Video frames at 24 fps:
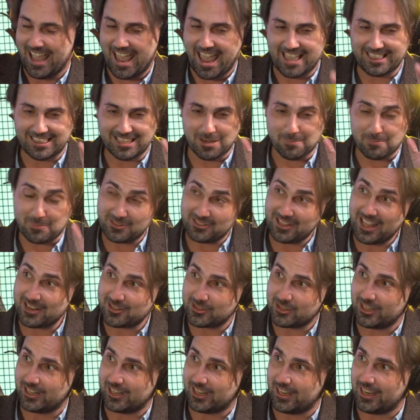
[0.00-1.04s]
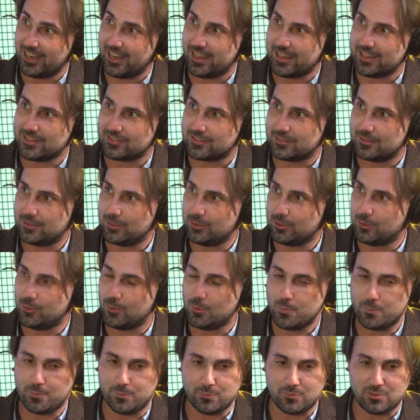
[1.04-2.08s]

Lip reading: And then obsession is you